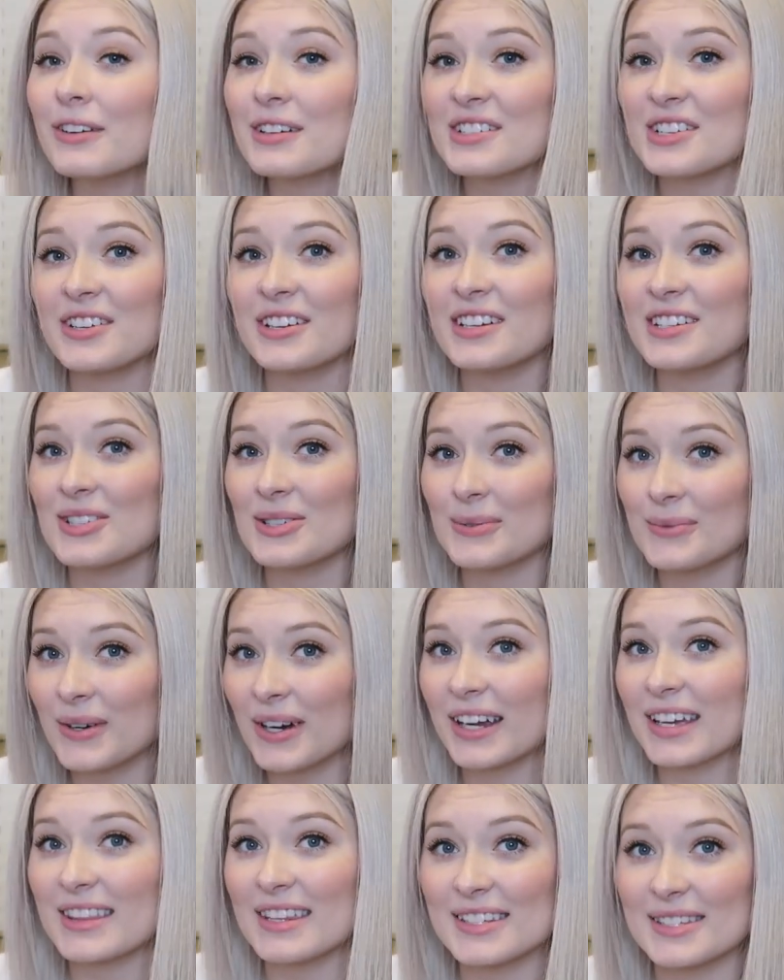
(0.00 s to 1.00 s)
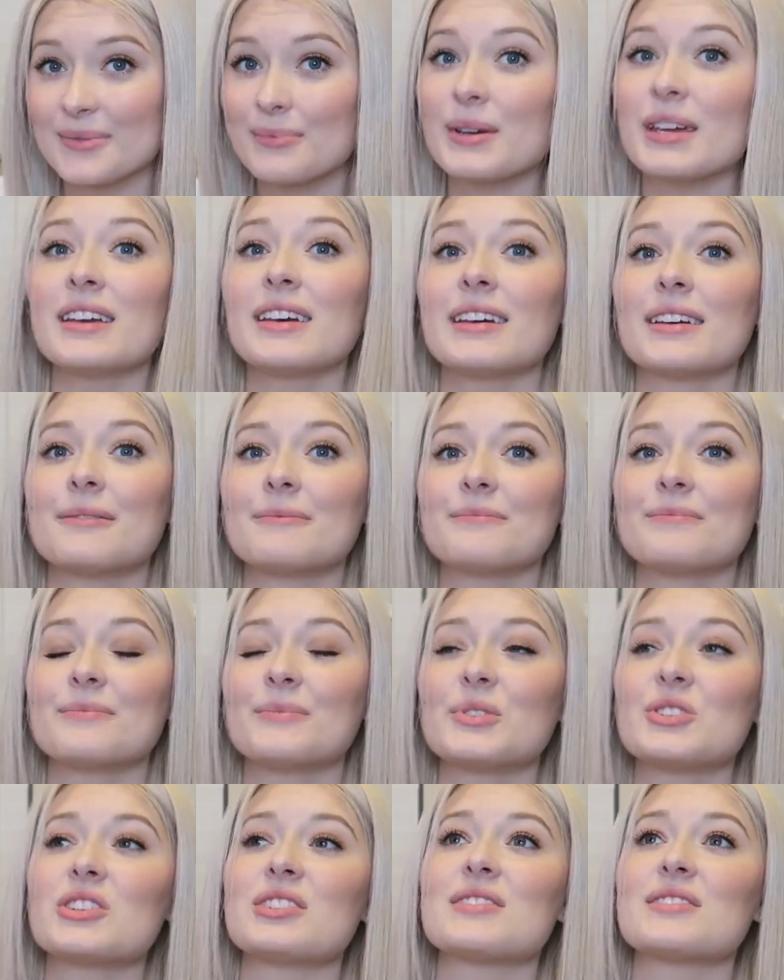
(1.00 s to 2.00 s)
returning to work this week,
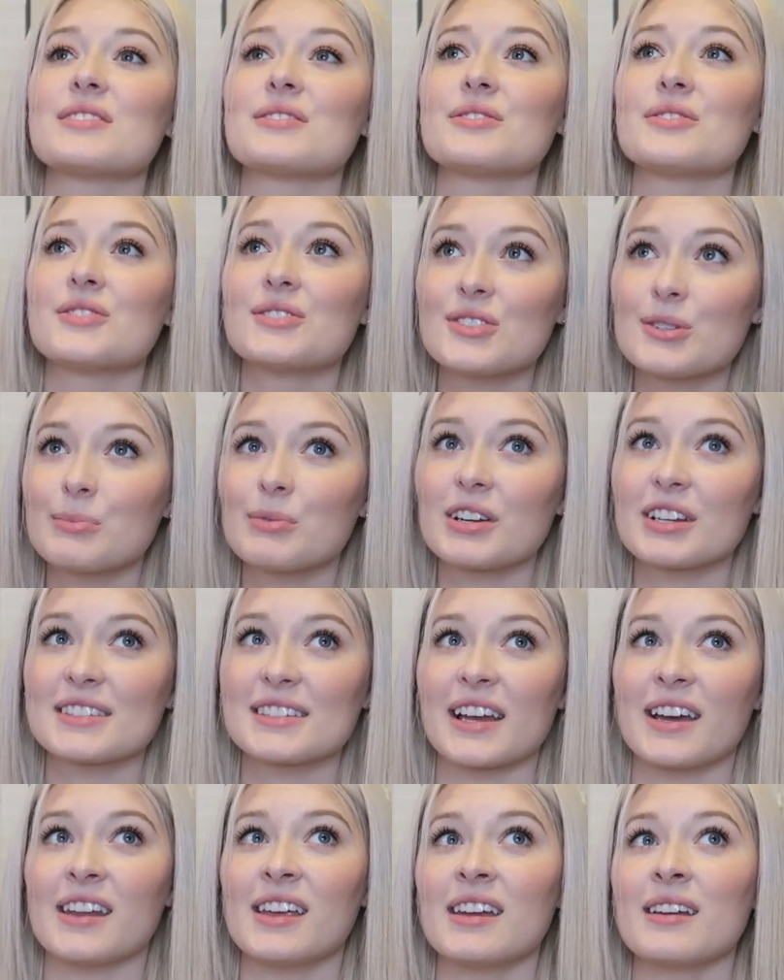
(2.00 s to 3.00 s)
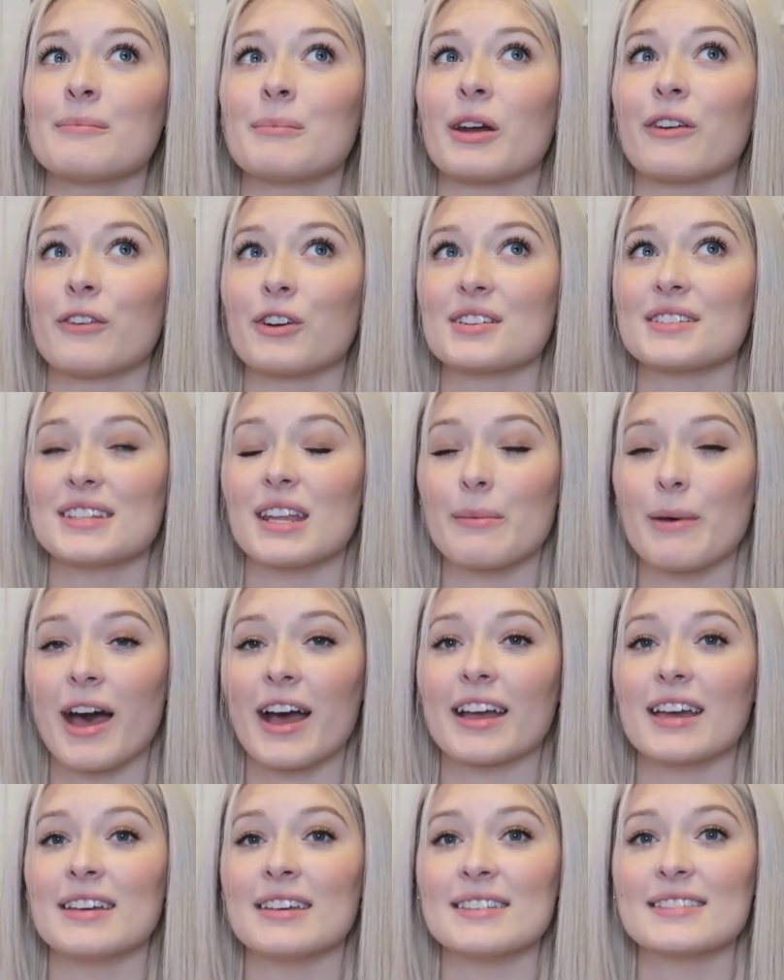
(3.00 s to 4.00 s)
which is super exciting. My first day
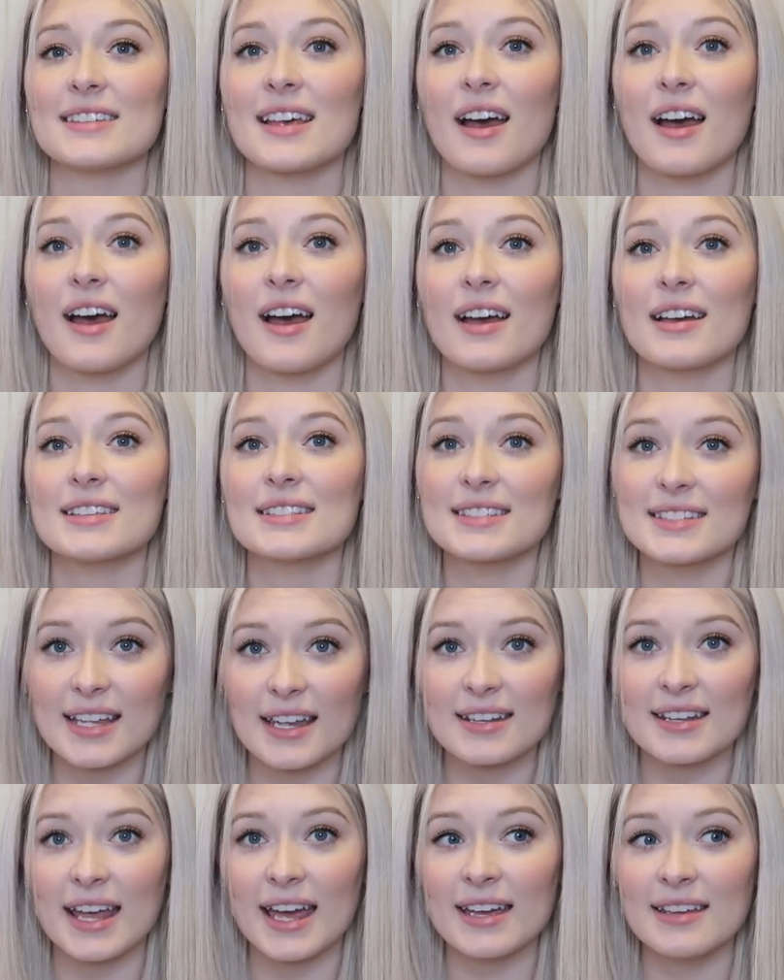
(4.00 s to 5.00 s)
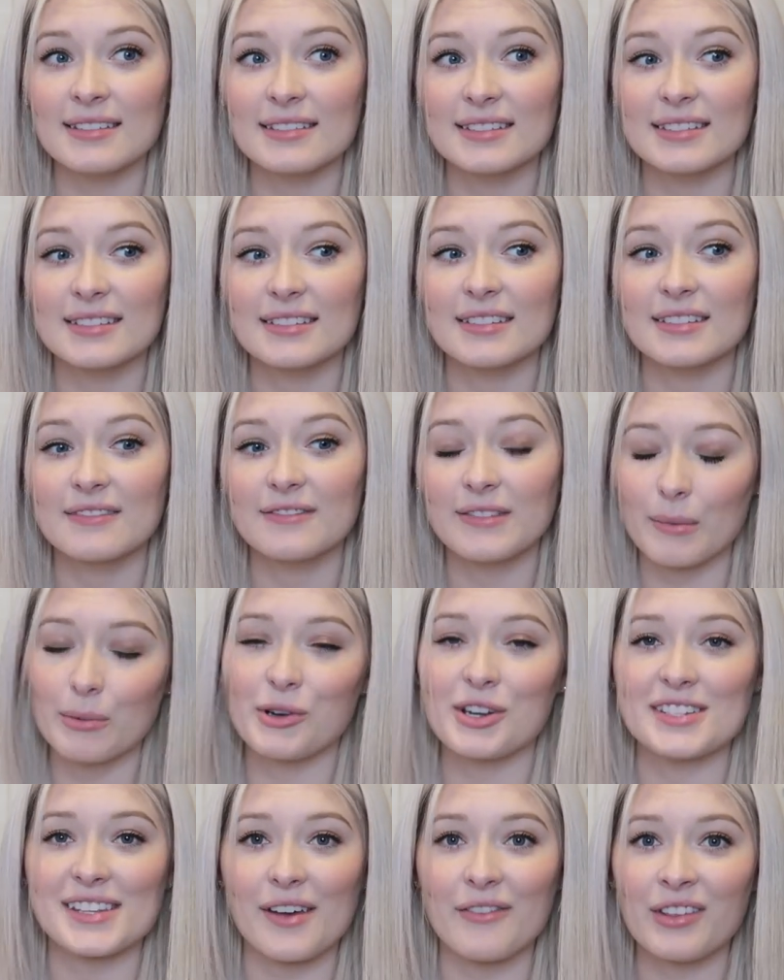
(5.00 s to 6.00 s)
back is Sunday,
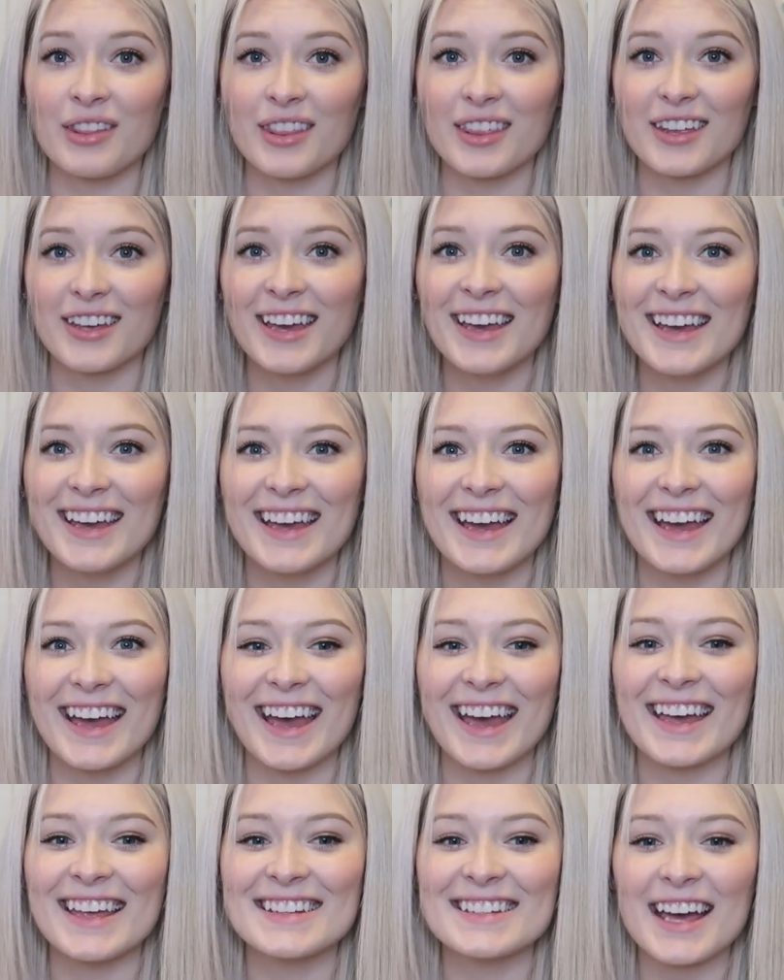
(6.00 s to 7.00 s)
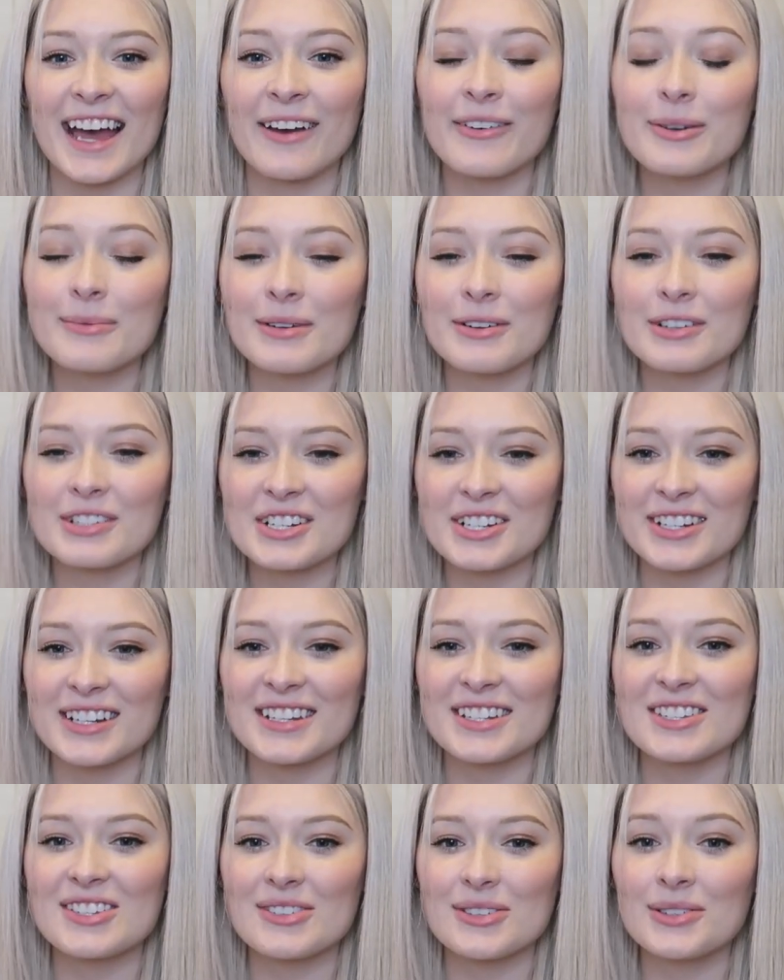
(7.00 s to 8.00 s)
February 7th, and I will be
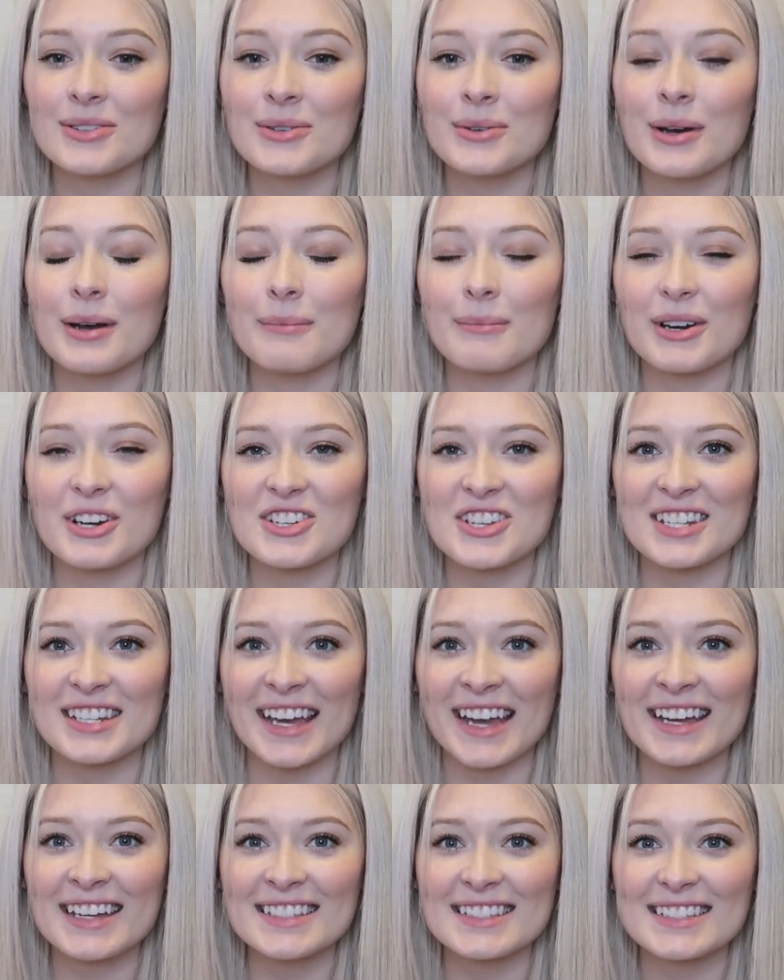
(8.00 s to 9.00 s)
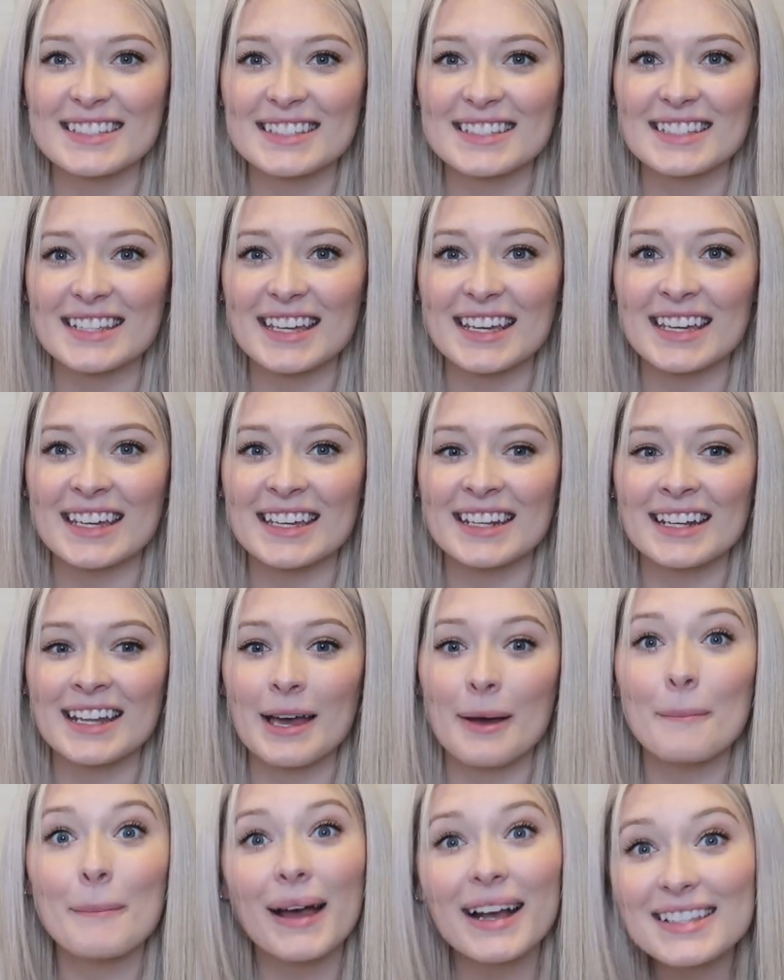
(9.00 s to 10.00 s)
returning to merchandise in
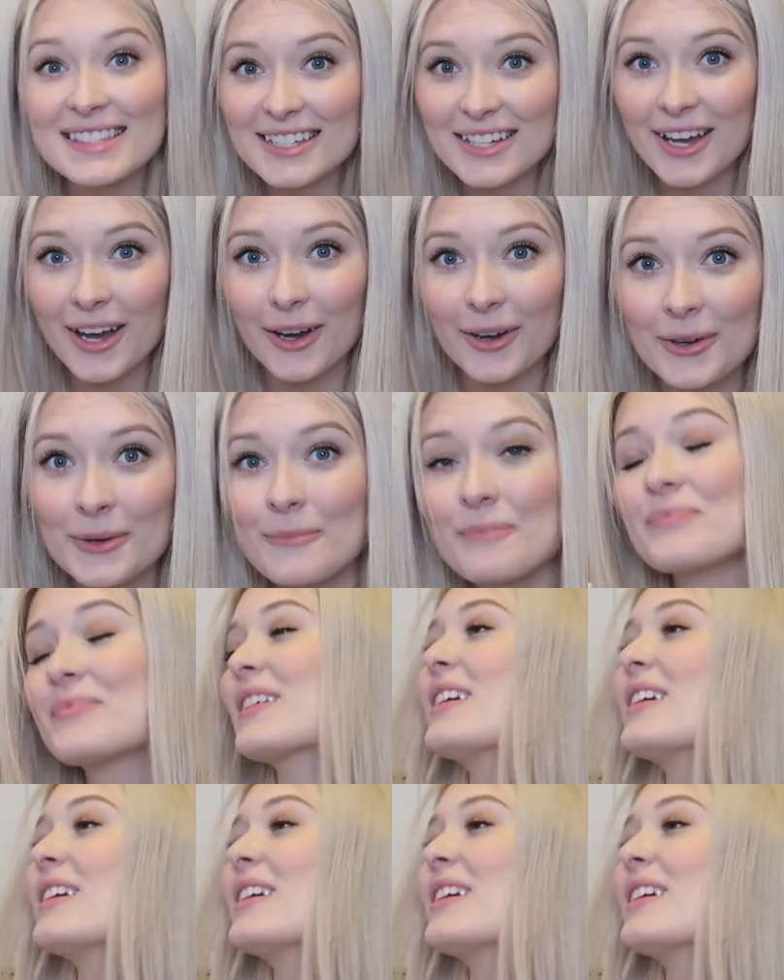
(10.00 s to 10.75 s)
Mexico.